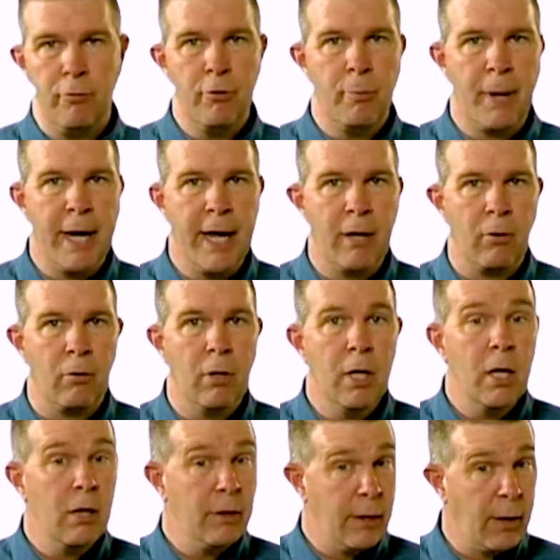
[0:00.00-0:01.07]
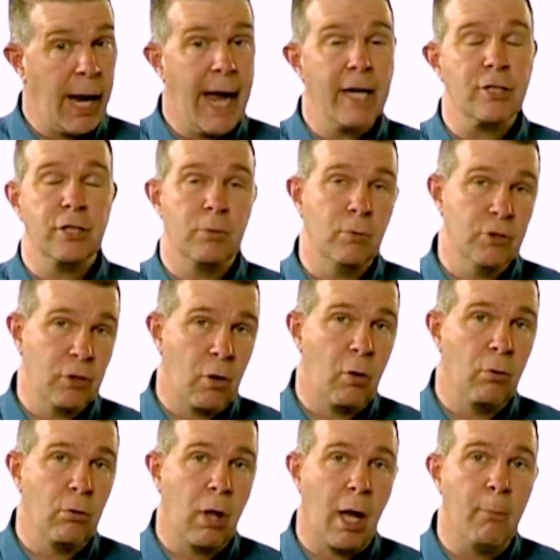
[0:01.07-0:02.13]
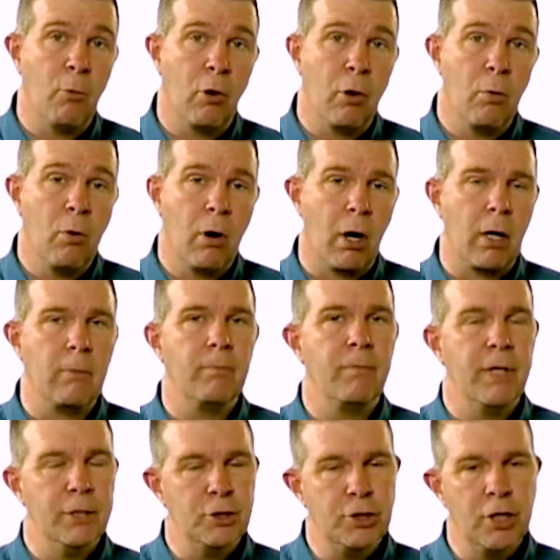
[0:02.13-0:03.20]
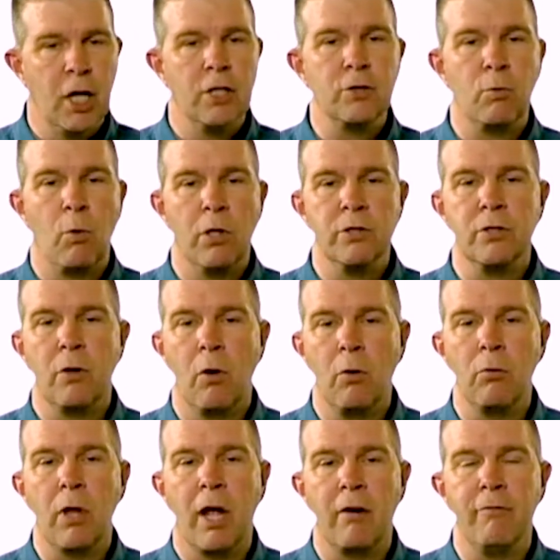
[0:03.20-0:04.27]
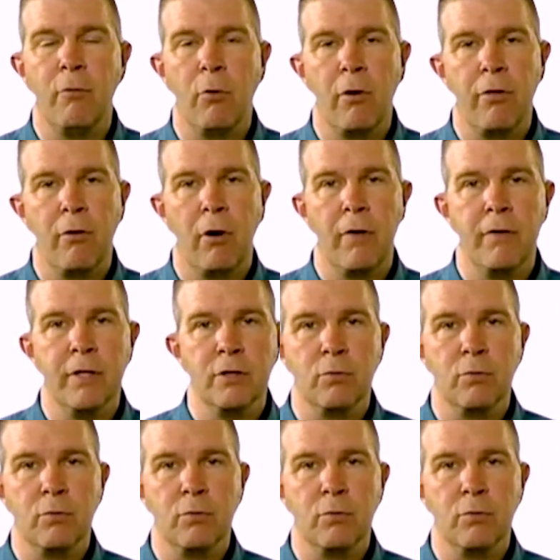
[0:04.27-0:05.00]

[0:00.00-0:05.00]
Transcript: the panel that actually was a whole lot more work. There just wasn't a whole lot of forethought in this